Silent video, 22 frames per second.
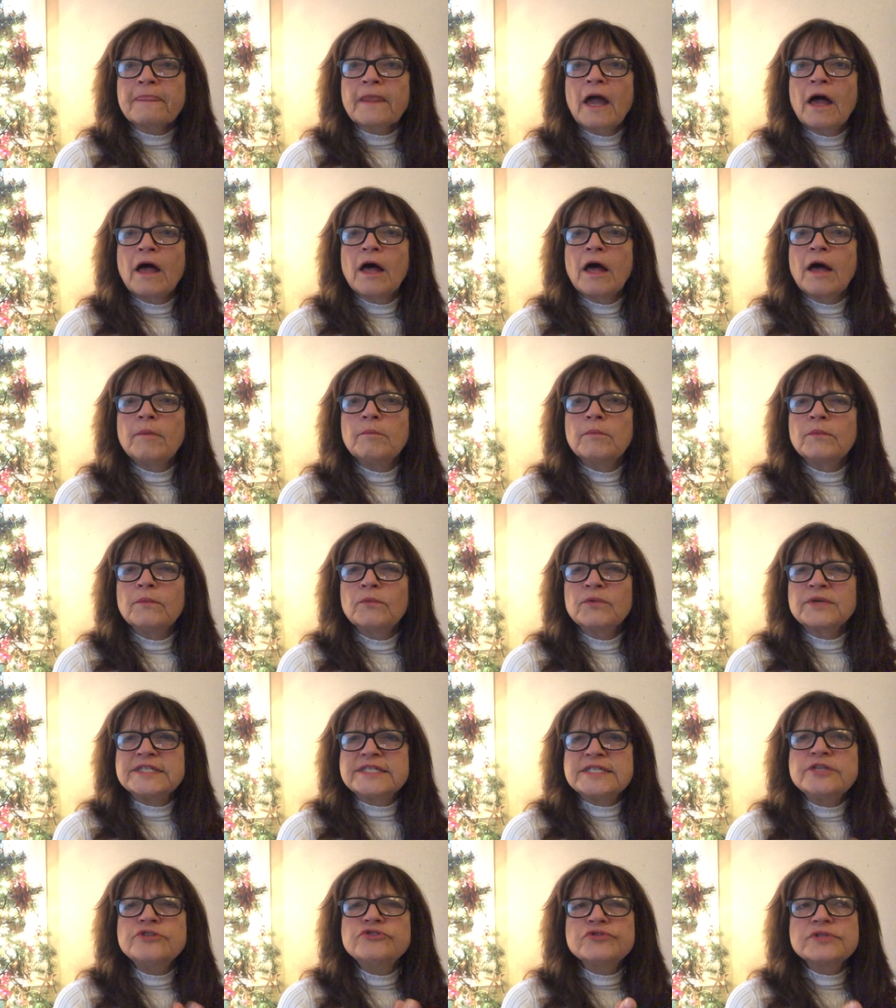Um,
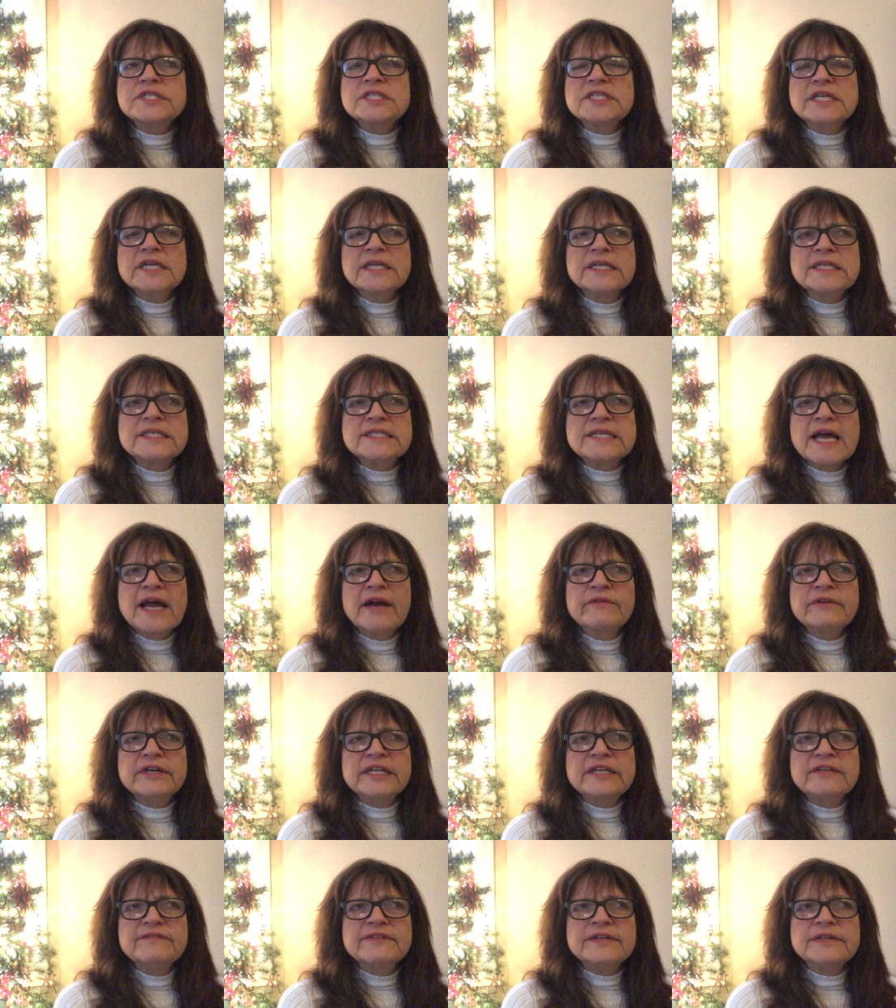what's interesting is Herod
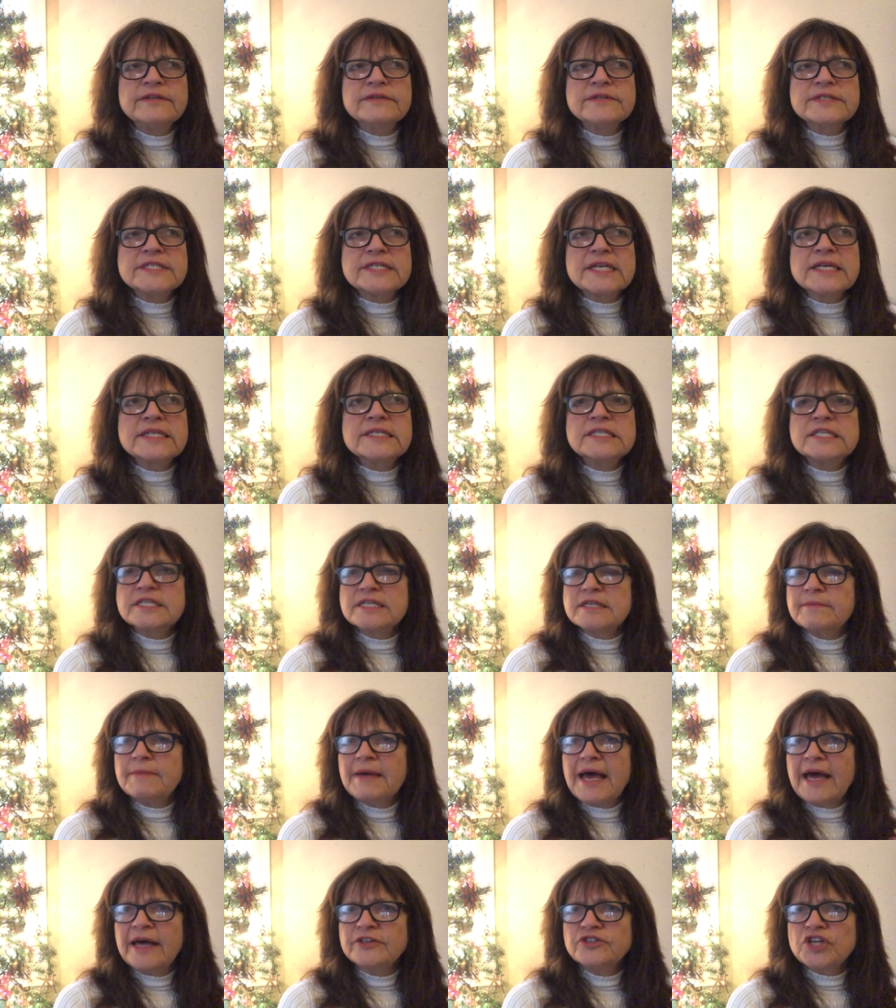even says to the
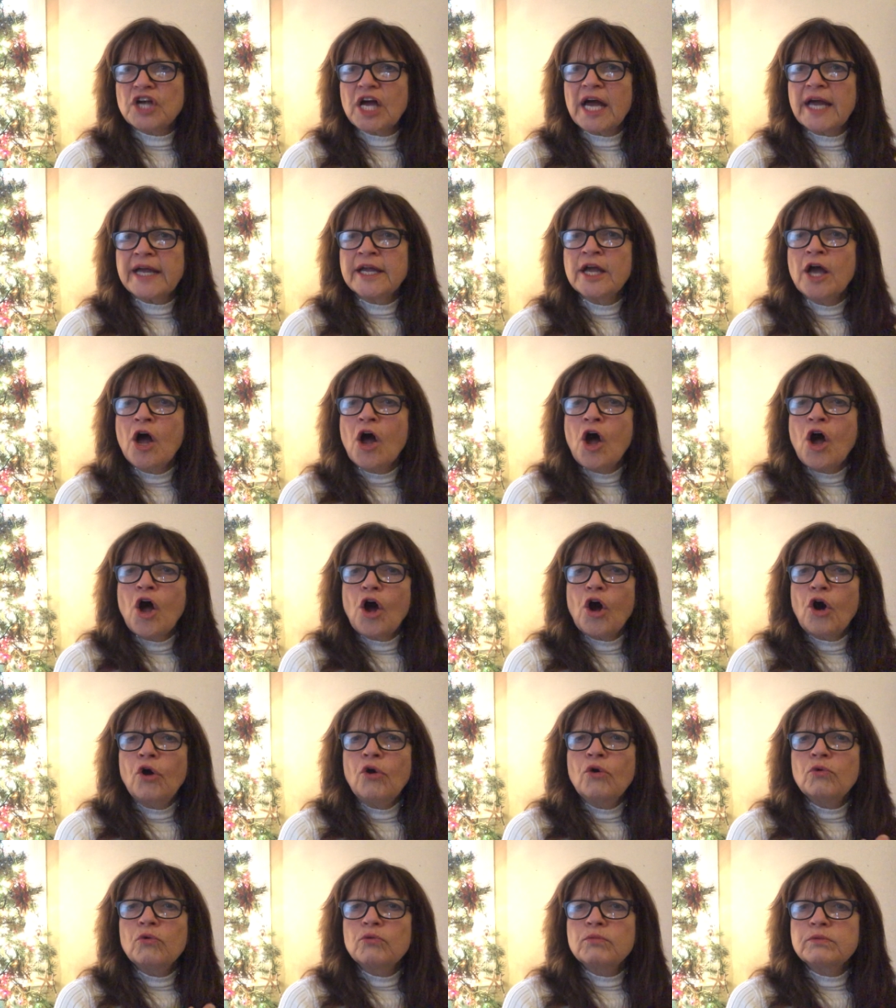Magi,
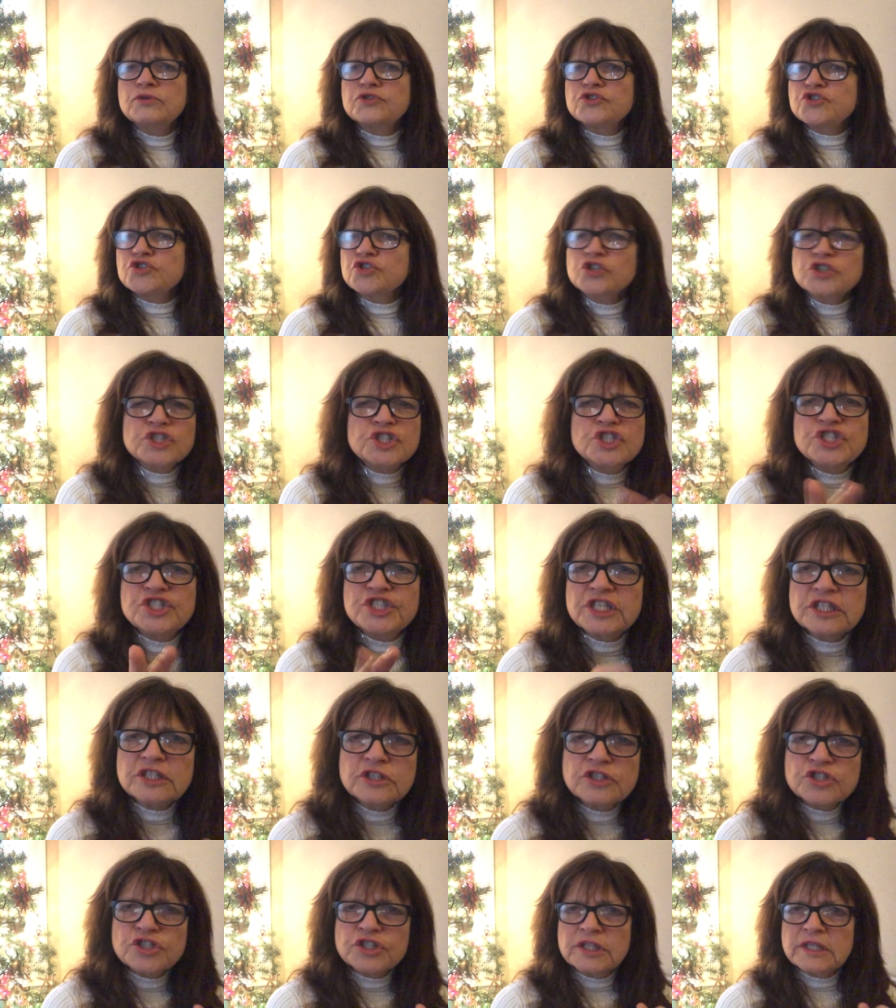Oh, search
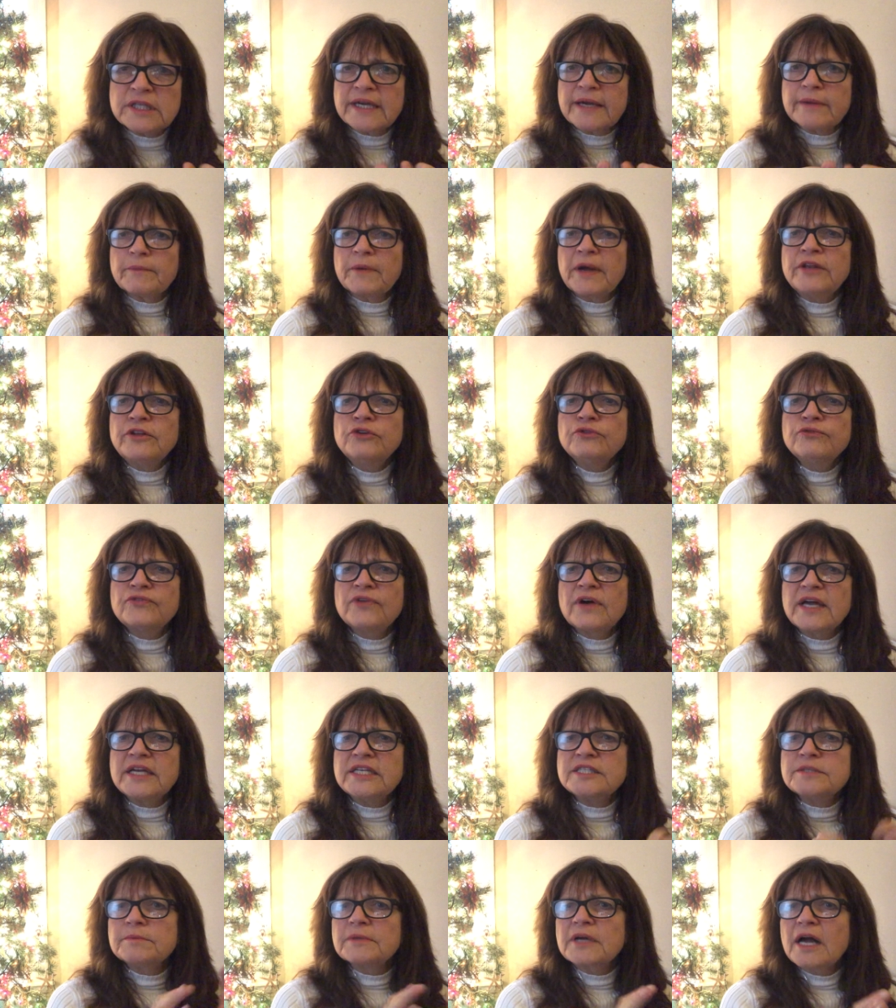diligently, and when you
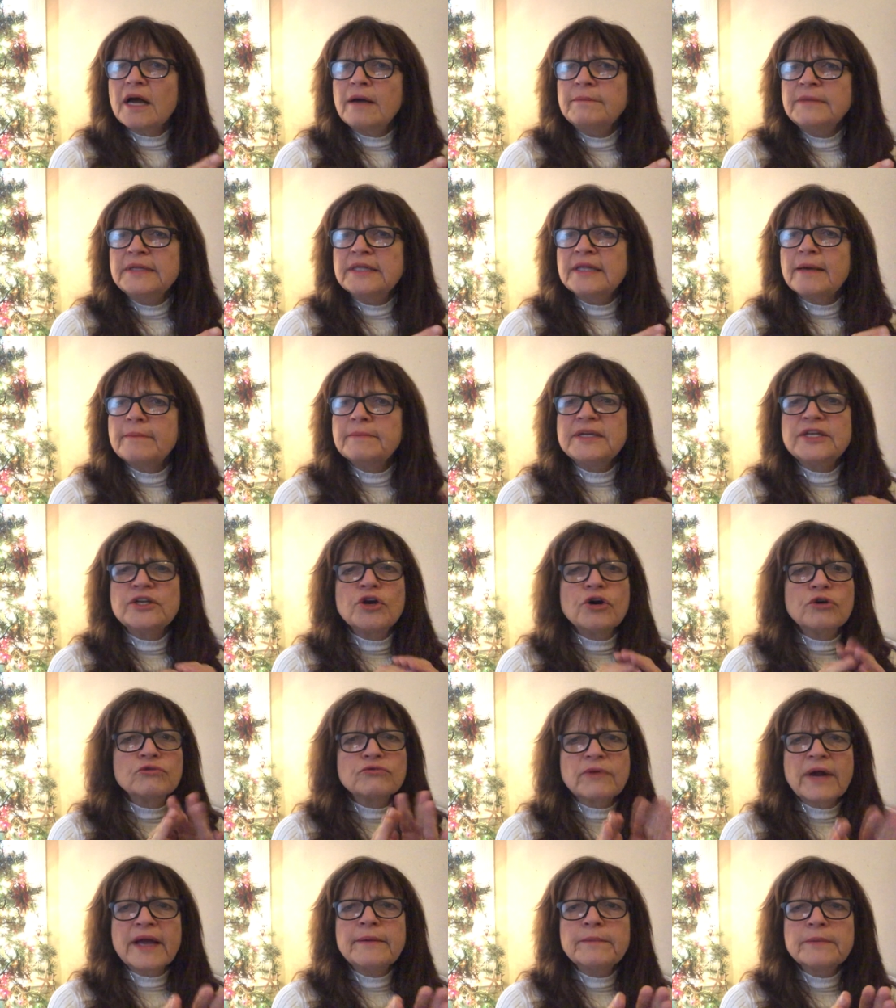find him, come and let me know
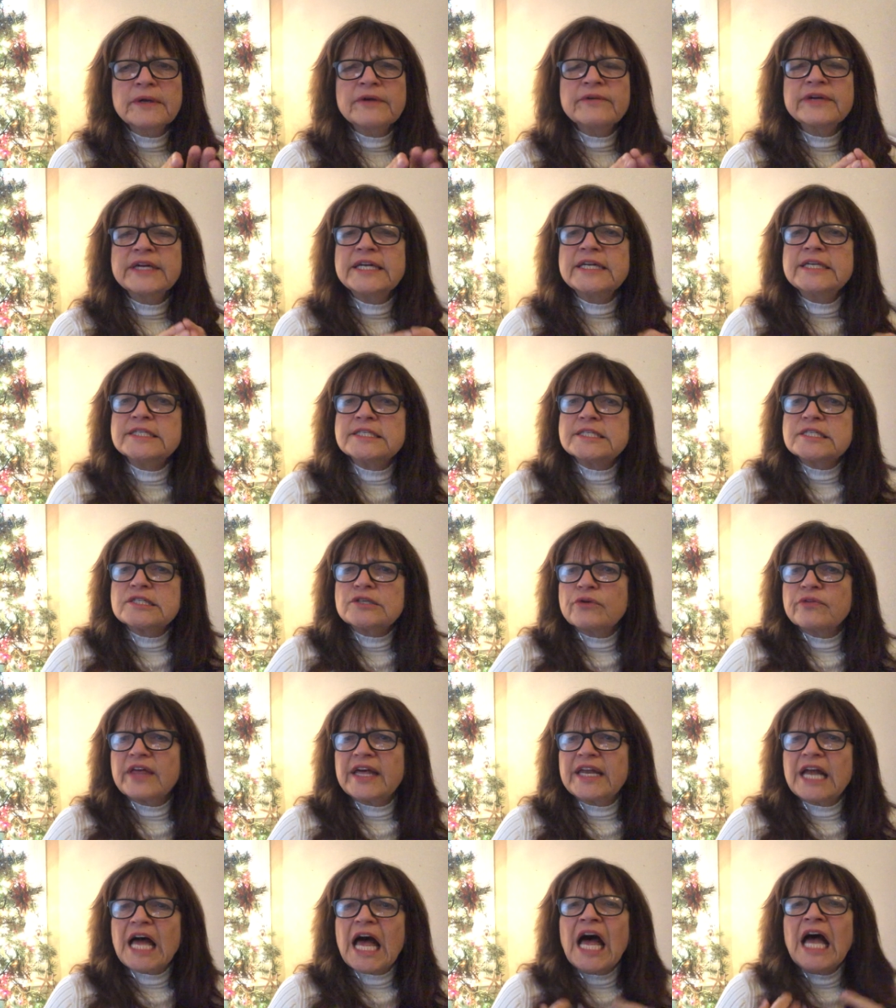right where he is so
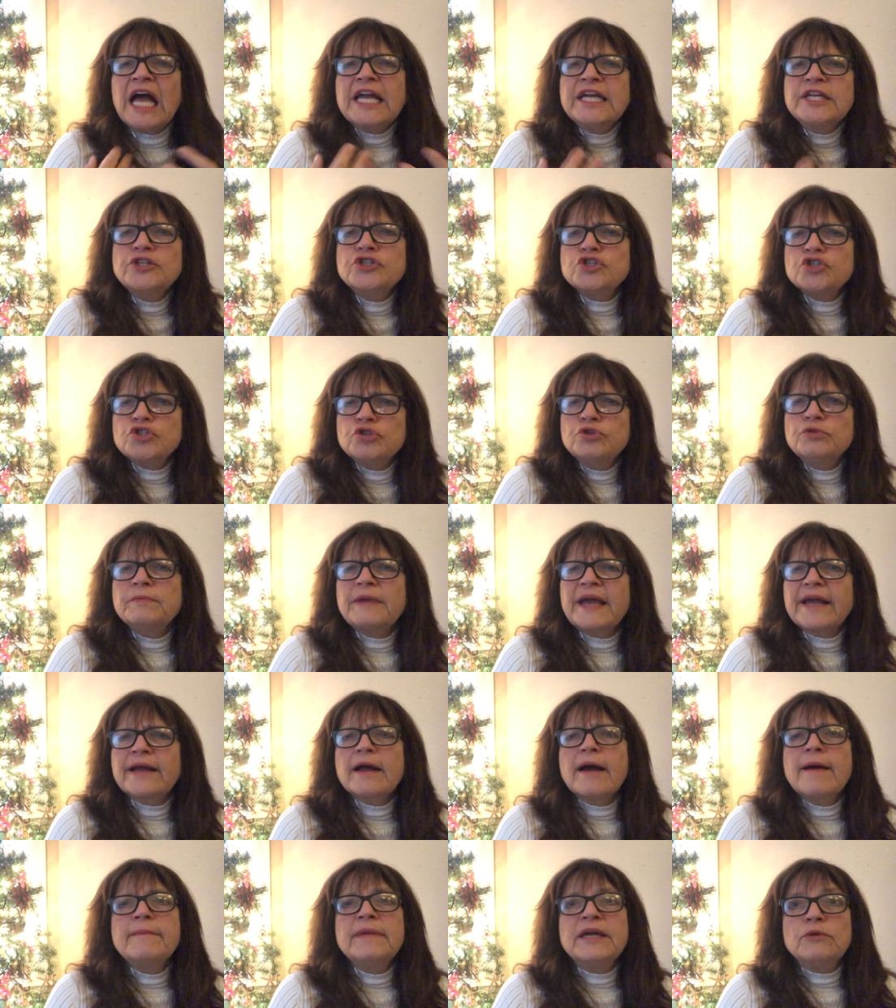that I too may
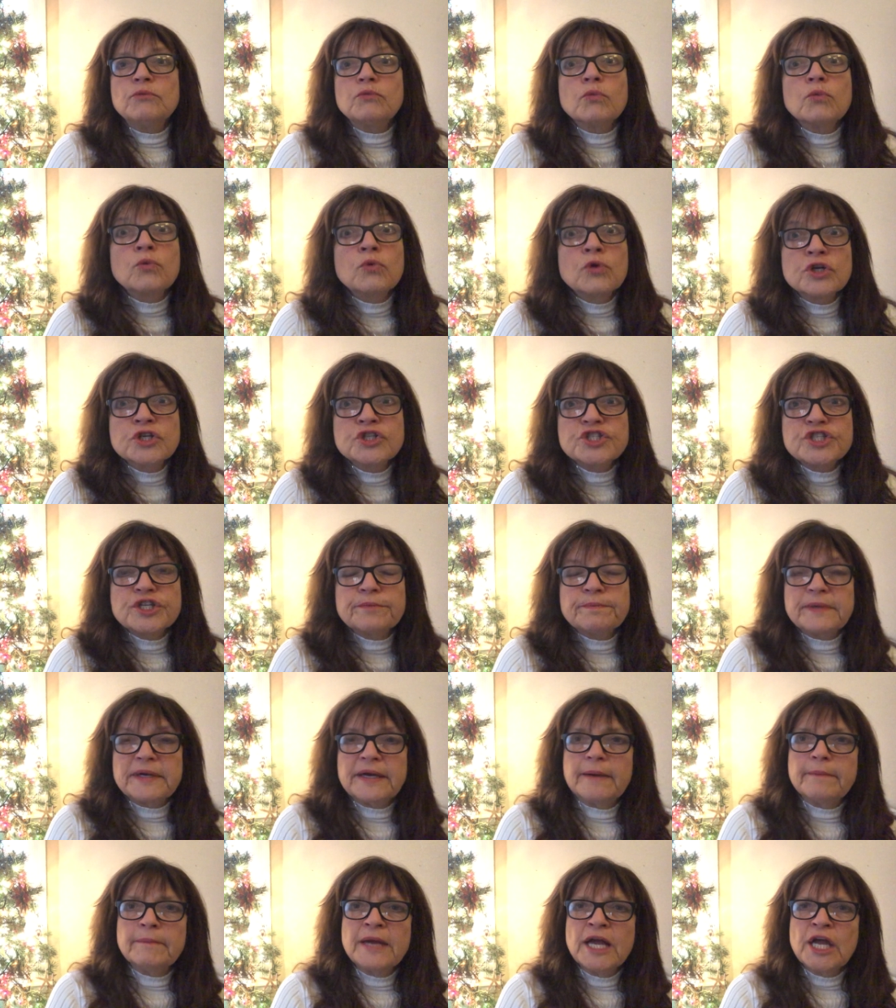come and worship
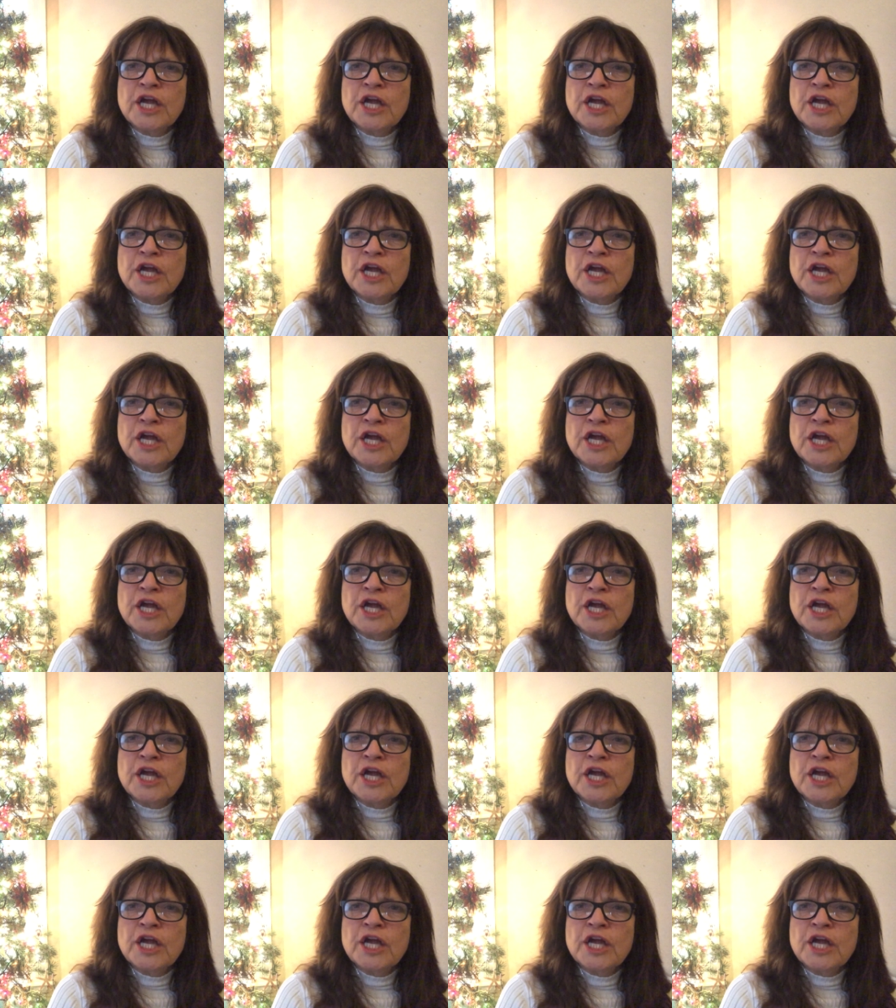him.